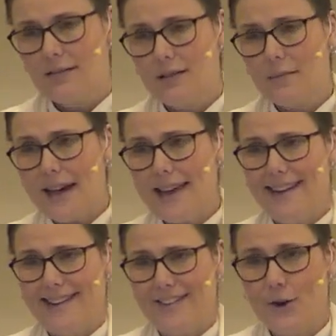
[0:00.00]

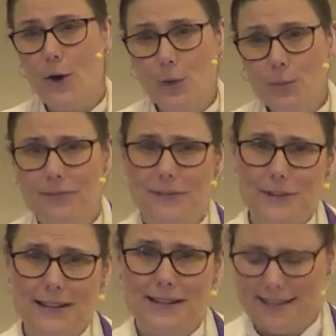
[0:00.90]
combining the
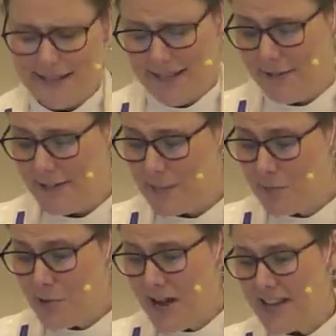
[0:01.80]
hopefulness of
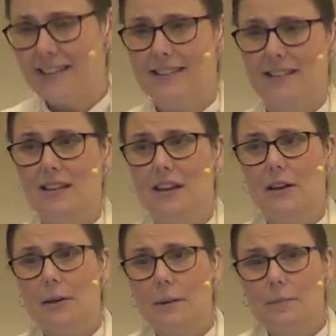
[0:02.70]
spring
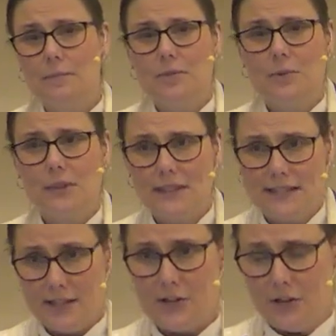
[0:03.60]
with the
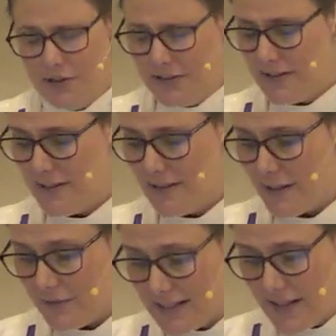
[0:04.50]
tears
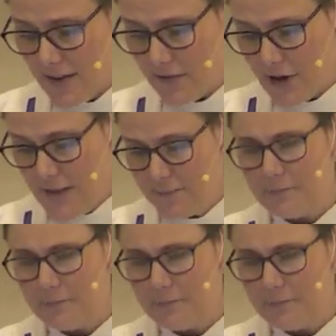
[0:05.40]
of slavery.